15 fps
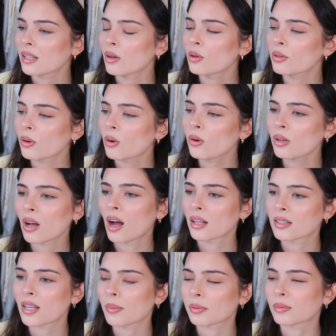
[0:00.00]
the whole
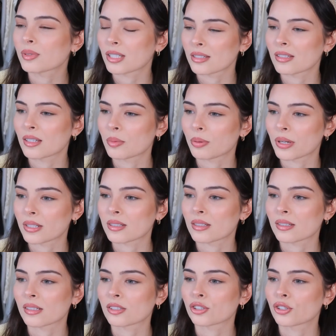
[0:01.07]
concept of Disney
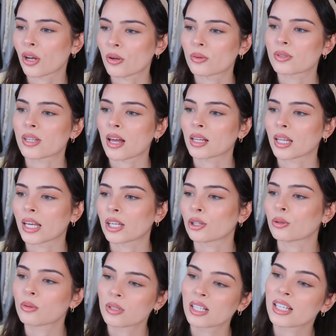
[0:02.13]
princesses shows that, like,
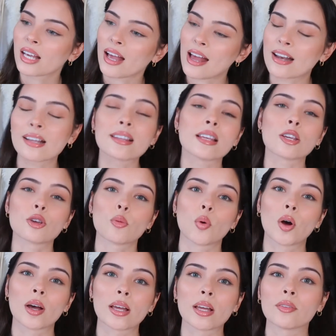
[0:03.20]
you can get anything you
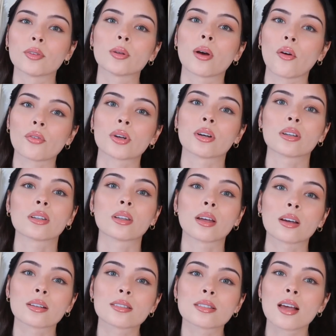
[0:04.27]
want if you have good
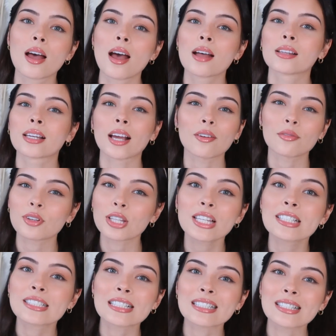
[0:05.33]
looks. Like, I feel
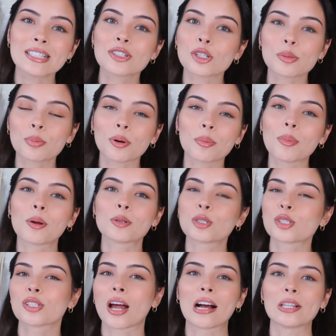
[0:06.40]
like Disney just promotes
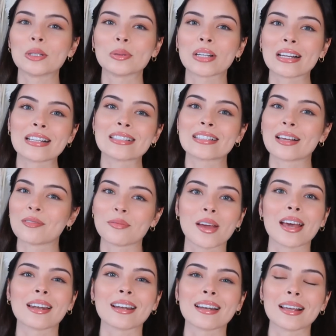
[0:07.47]
shallowness and
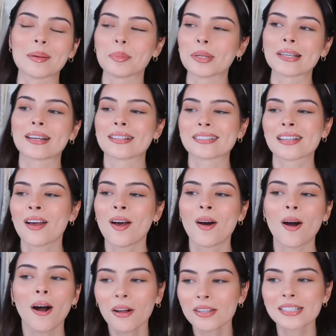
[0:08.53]
vanity, because
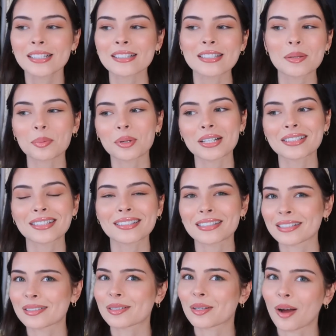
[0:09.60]
all the Disney
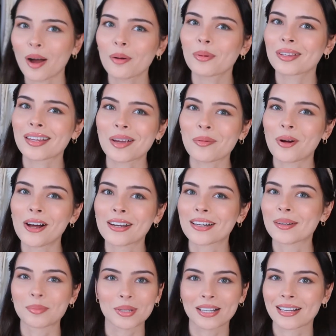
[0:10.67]
princesses got what they
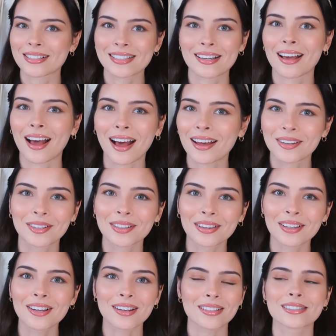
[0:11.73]
wanted because they had good
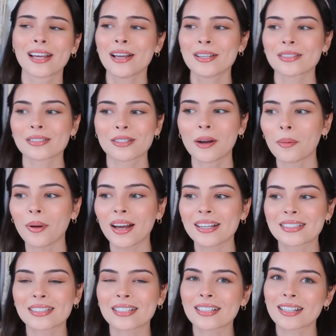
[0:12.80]
looks. Snow
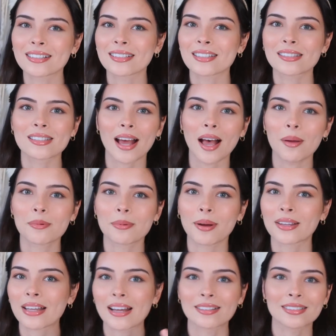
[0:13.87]
White didn't get stabbed
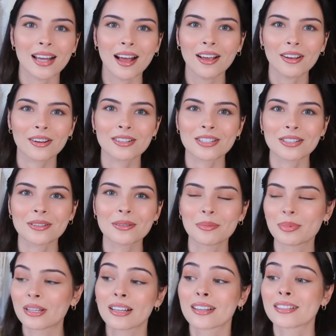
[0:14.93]
by that dagger dude
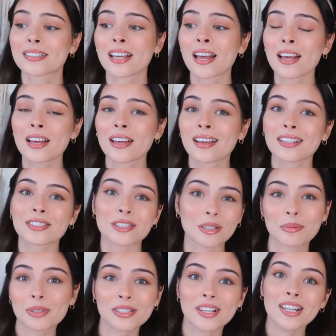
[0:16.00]
because she
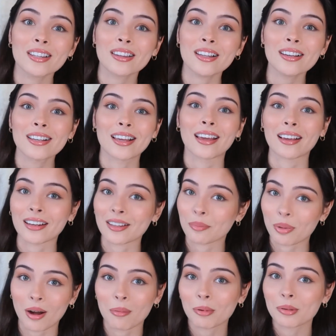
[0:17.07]
was good looking, and he
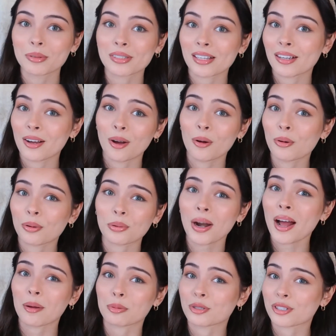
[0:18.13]
probably was like, oh
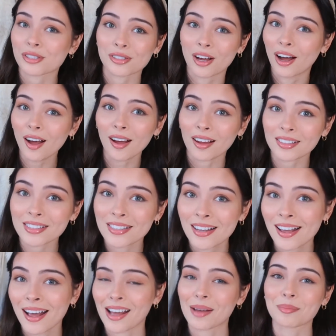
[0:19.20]
crap, she's hot,
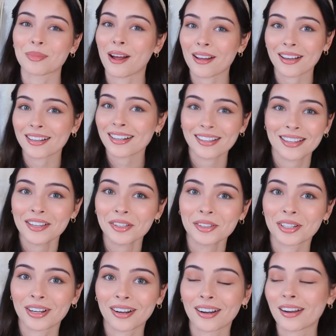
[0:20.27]
I'm not gonna kill
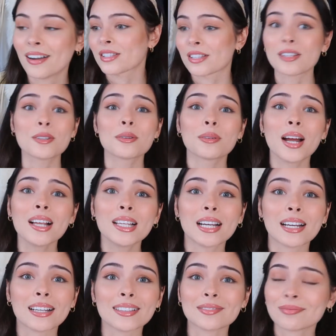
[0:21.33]
her.
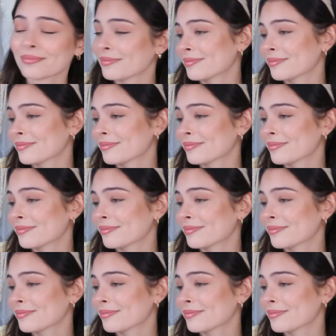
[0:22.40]
Cinderella,